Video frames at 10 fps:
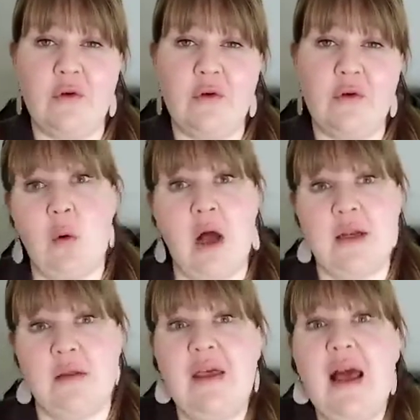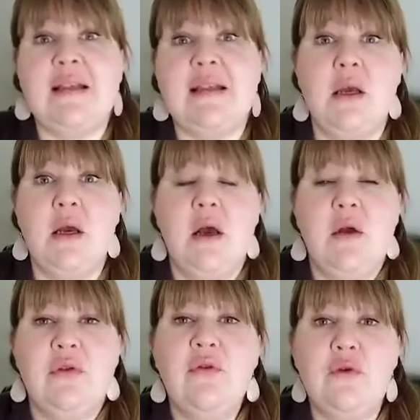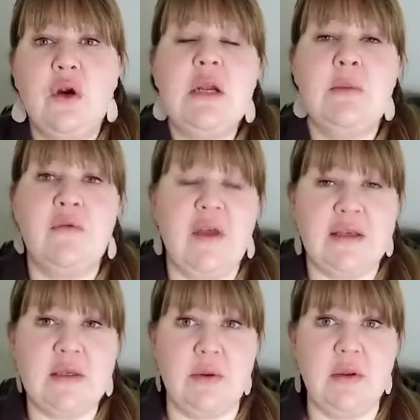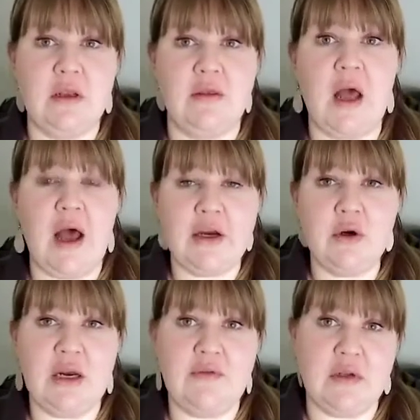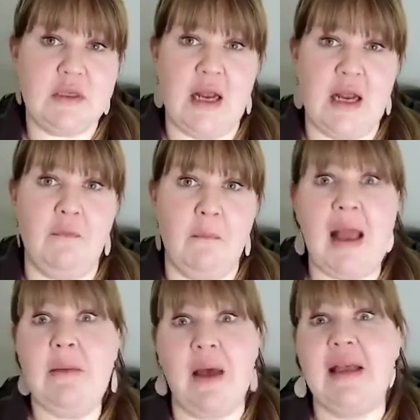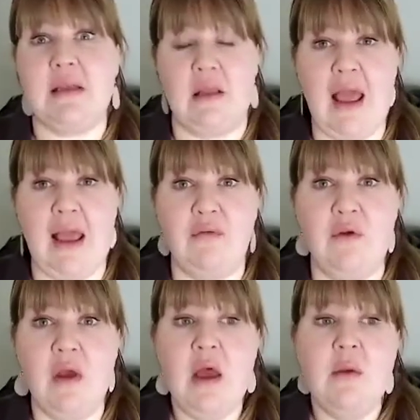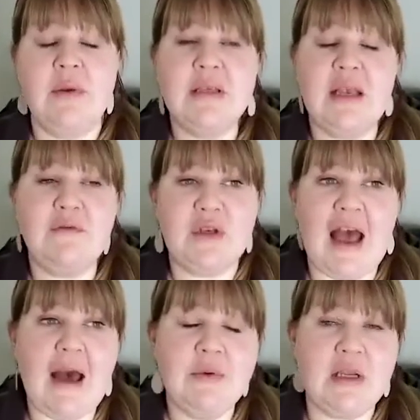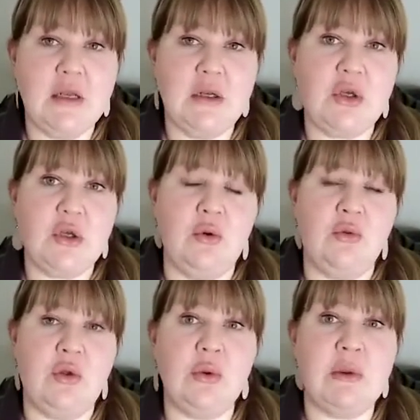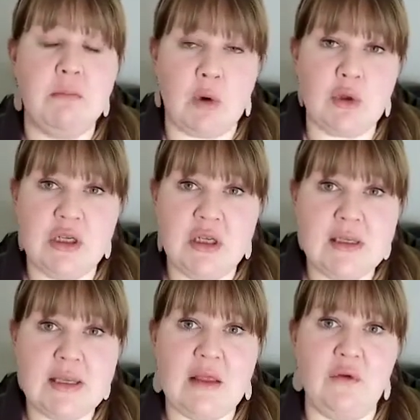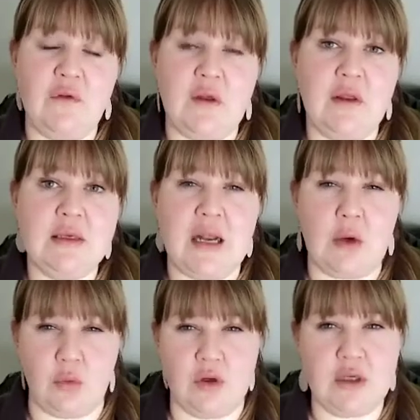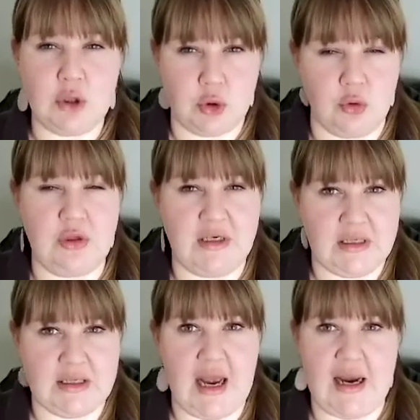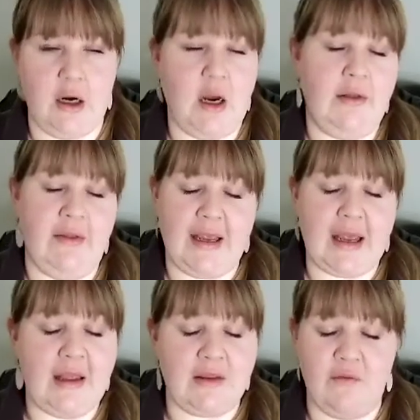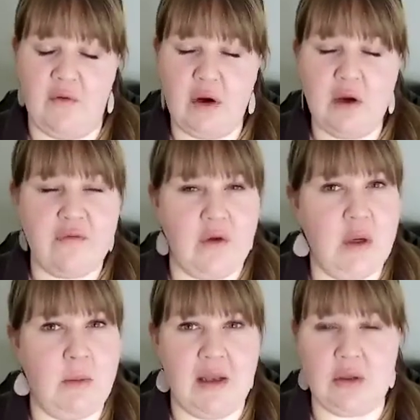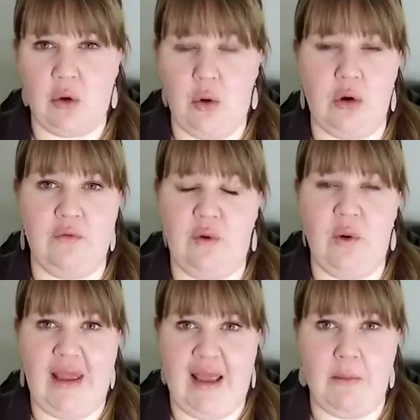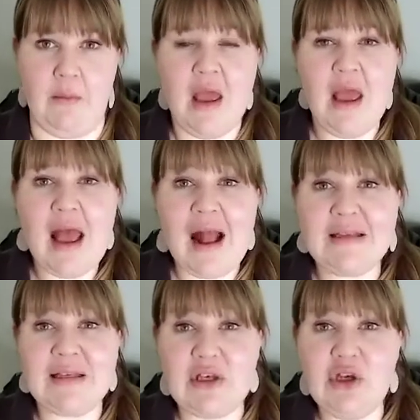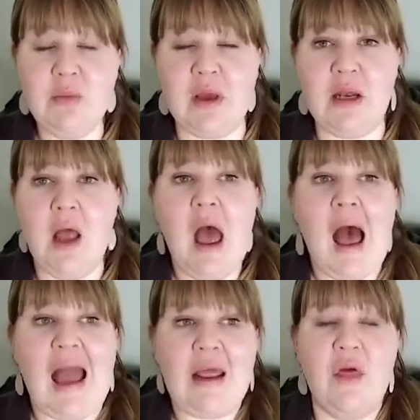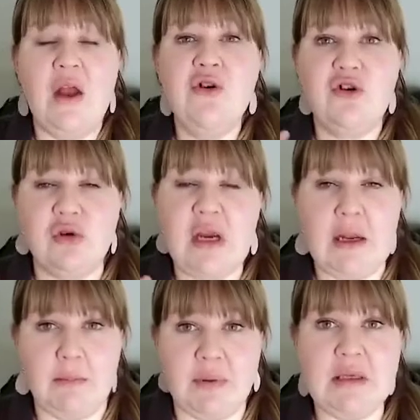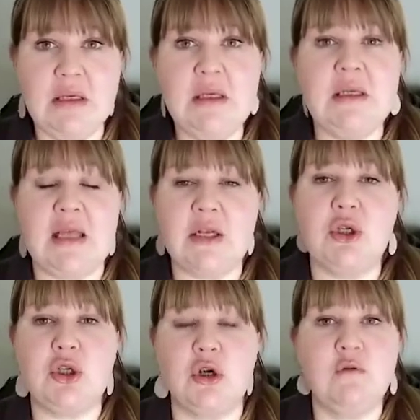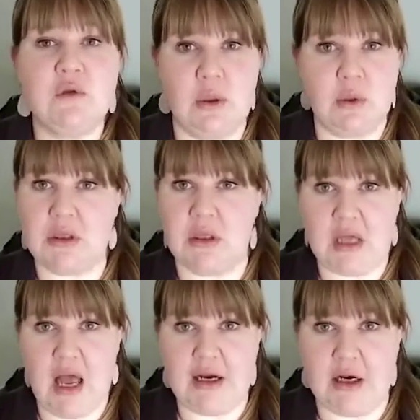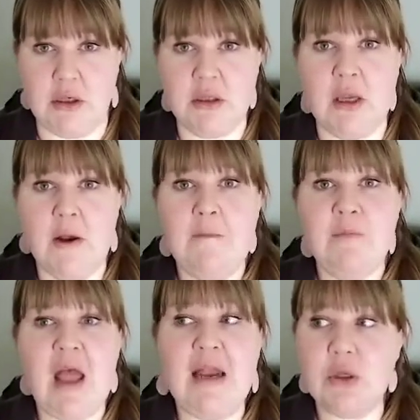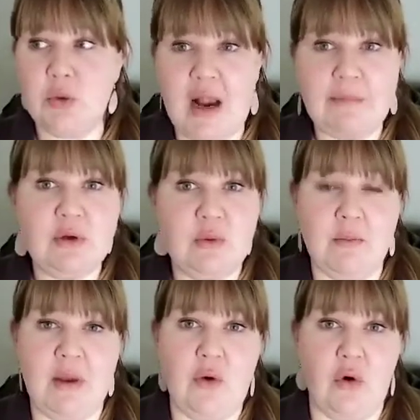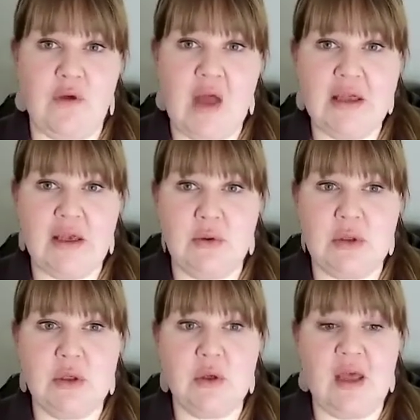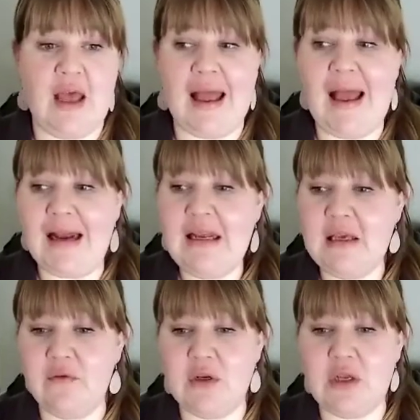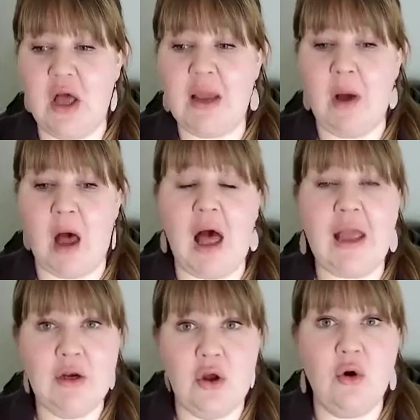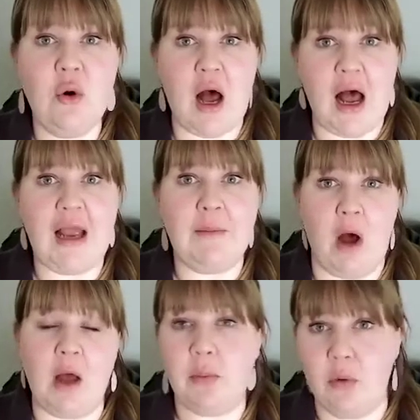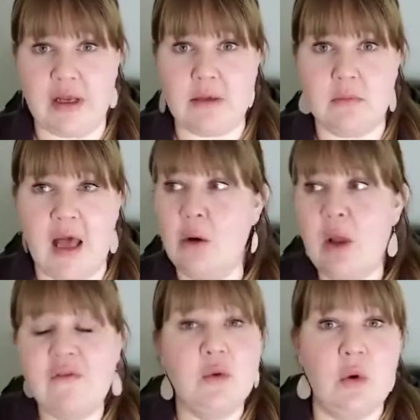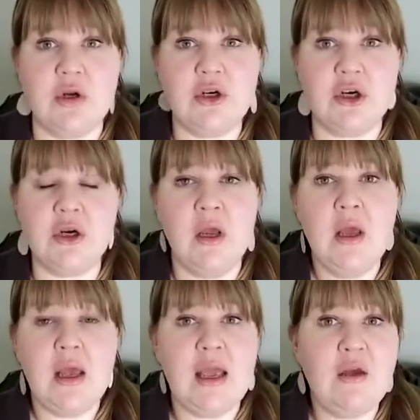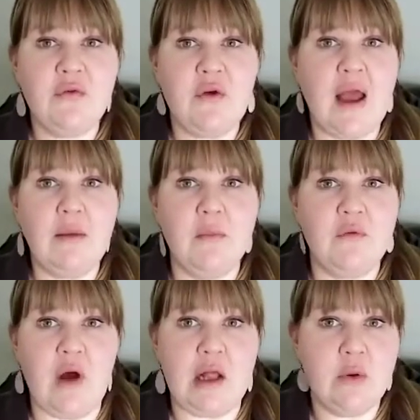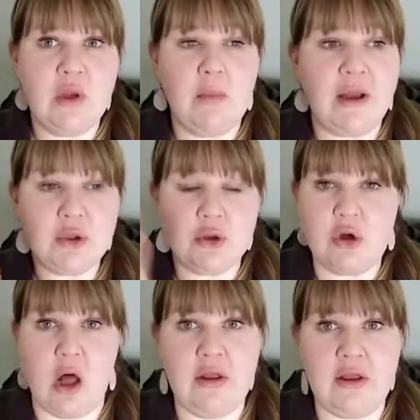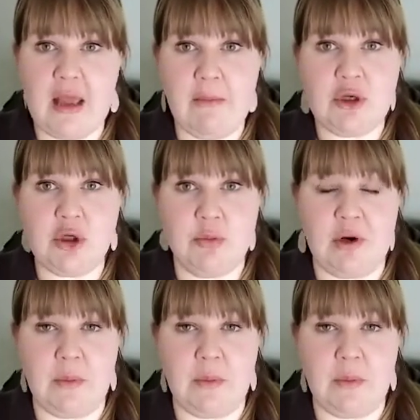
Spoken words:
nap whenever I want. That's the freedom and flexibility that I crave inside of my best life, because I've tapped into those emotions and the feelings that I really truly desire, like at the very fundamental core of who I am as a human. I then create a business that serves those desires and is wrapped around my core values, so that at any given time, I know I'm on point. I don't have to wonder if I'm following my true calling and my true